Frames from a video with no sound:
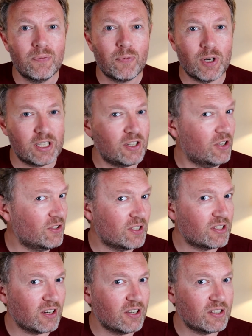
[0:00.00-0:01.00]
which
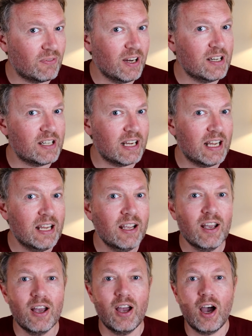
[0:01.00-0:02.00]
uses loads of energy,
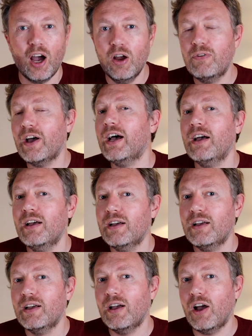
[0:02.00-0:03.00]
over
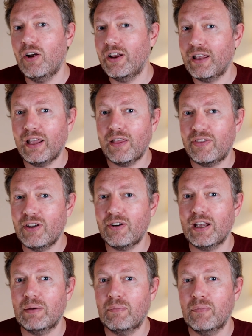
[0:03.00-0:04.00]
owning
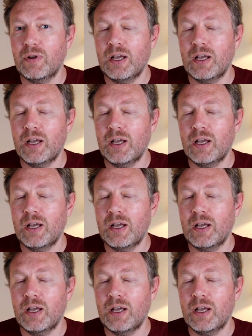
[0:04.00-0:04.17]
Ethereum?